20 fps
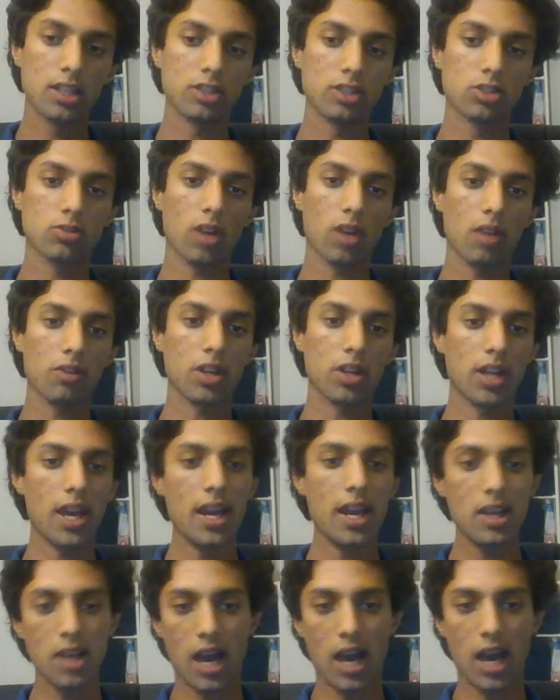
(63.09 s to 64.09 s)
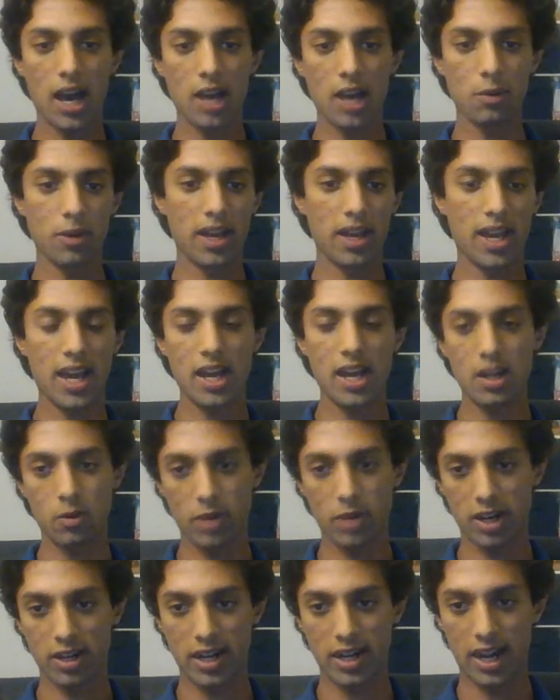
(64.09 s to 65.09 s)
It's drive on any highway
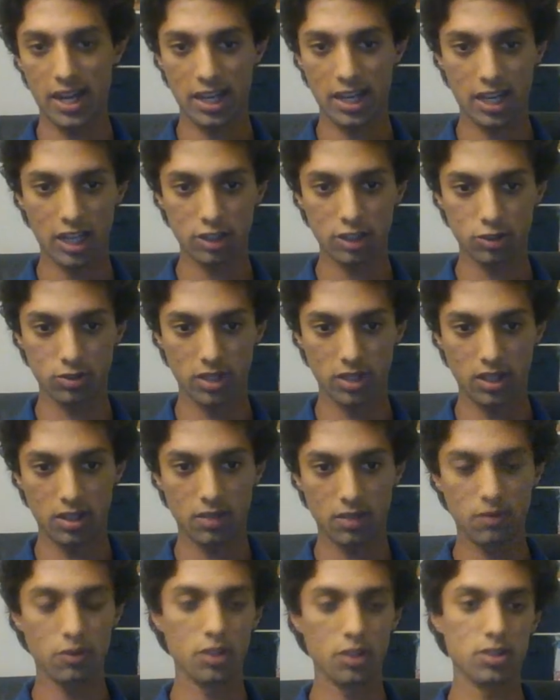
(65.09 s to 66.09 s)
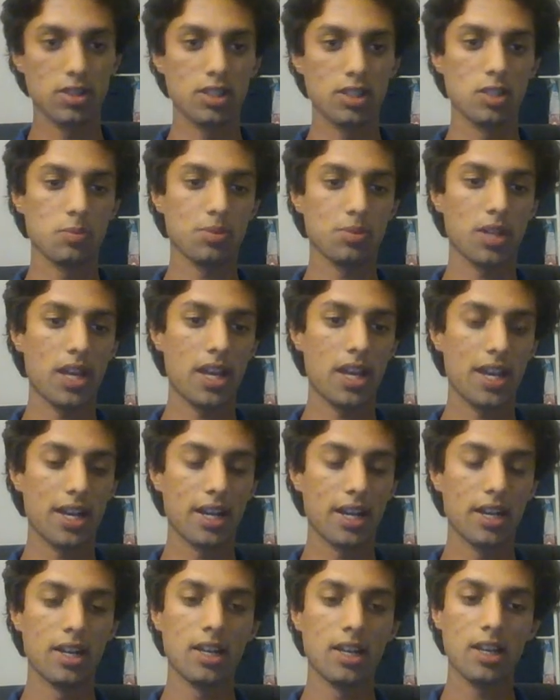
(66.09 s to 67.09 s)
anywhere in any country versus
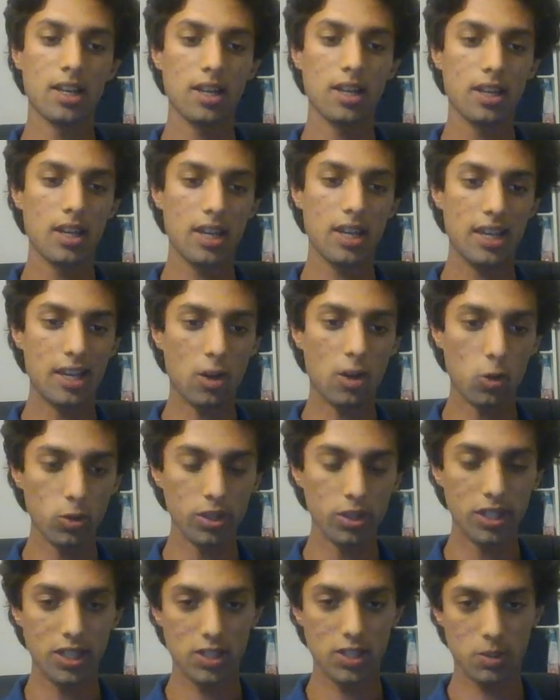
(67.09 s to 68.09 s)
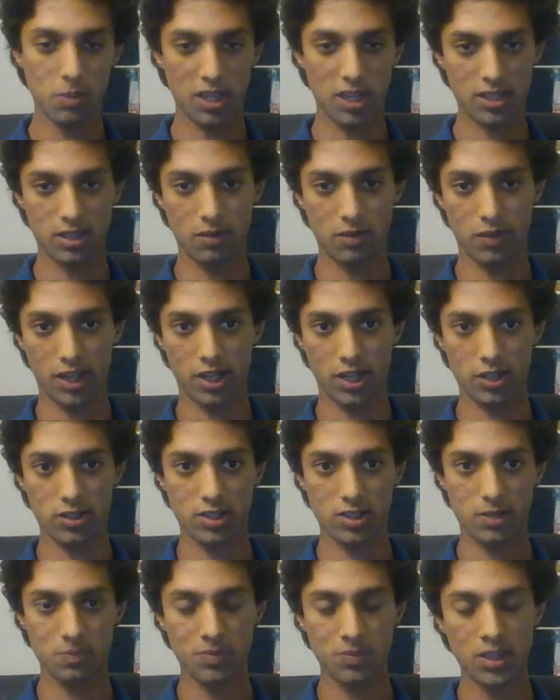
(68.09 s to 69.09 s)
playing only Space
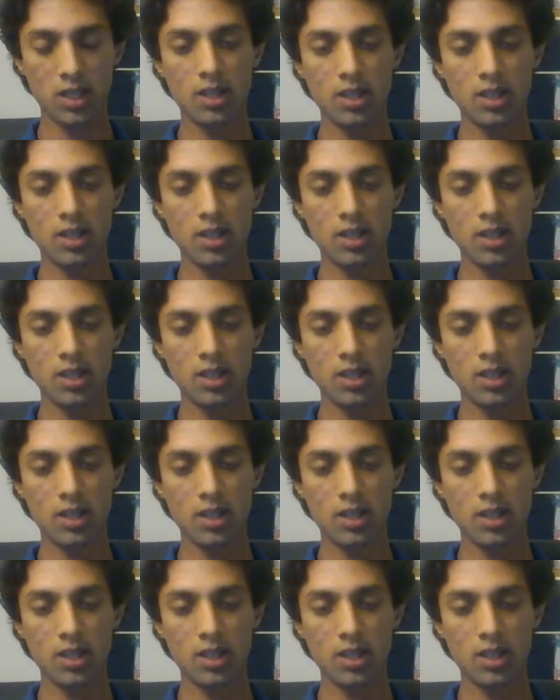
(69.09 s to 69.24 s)
Invaders.